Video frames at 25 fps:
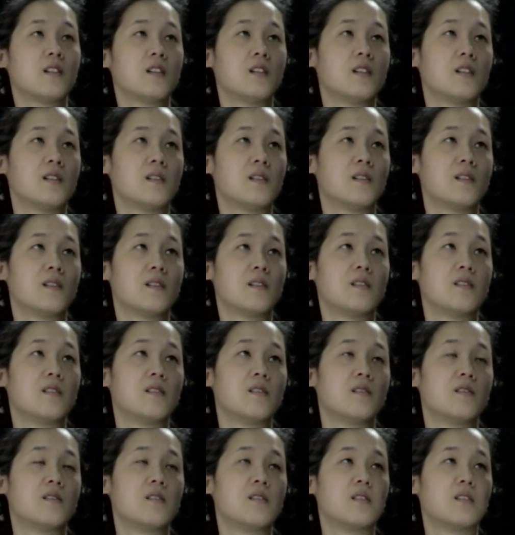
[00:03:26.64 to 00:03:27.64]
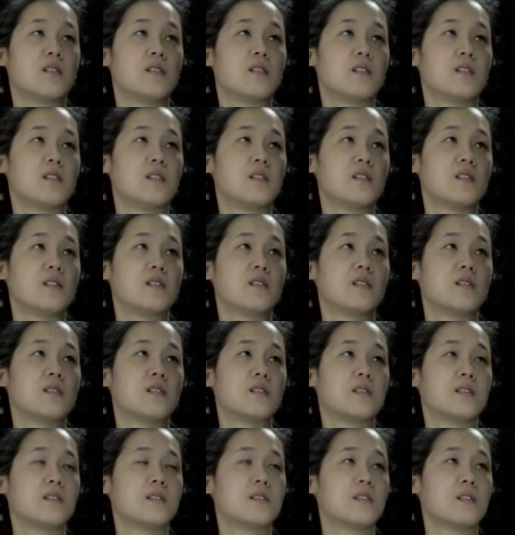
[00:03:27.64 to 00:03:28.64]

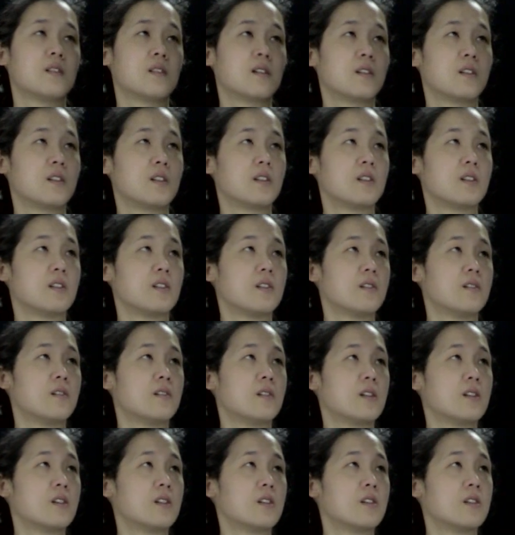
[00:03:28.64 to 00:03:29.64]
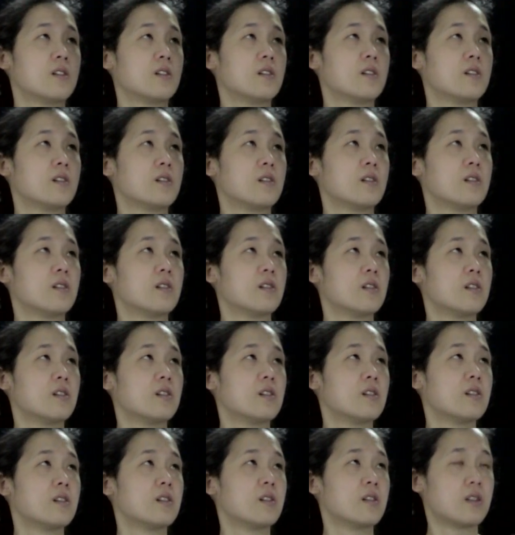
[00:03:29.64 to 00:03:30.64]

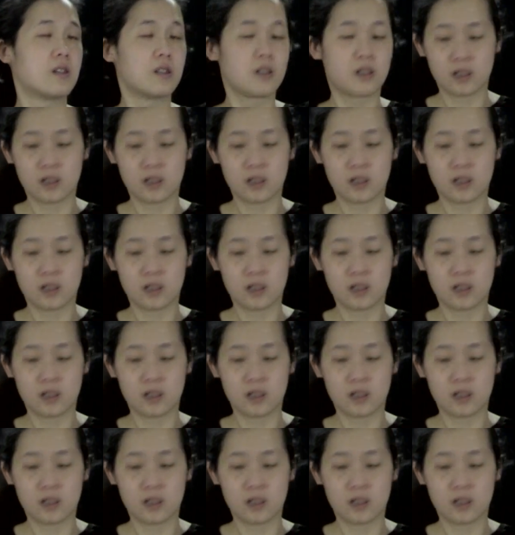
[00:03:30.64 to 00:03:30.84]
Nobody speaks.